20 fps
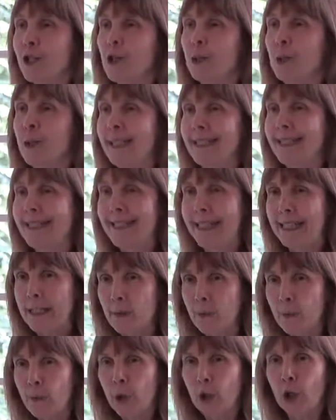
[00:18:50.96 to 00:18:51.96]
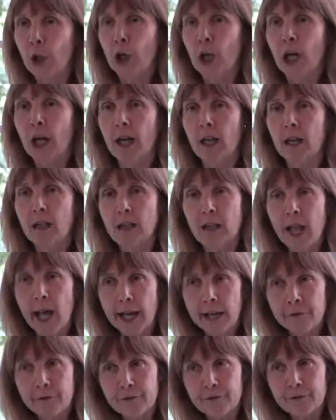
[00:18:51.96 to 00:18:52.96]
to a deeper
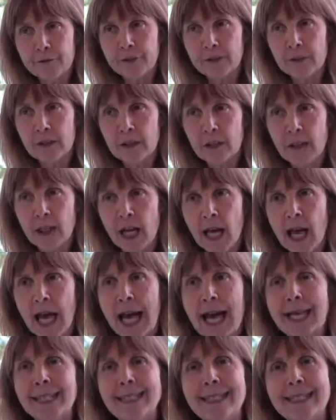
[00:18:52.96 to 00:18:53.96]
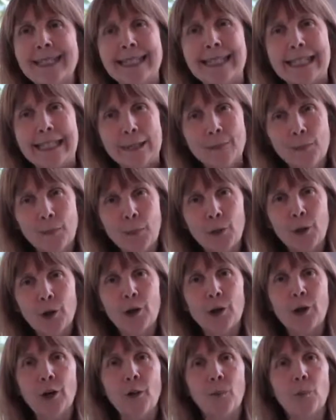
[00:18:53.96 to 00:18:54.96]
life, a
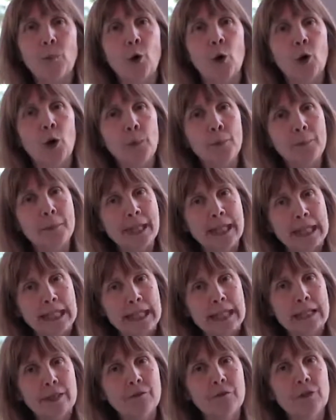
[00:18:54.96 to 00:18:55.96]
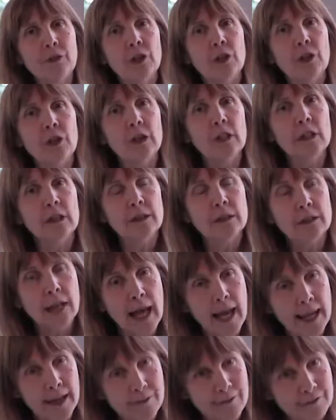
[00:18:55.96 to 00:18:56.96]
deeper, more meaningful
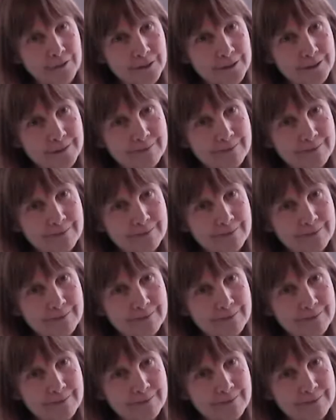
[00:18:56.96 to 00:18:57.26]
life."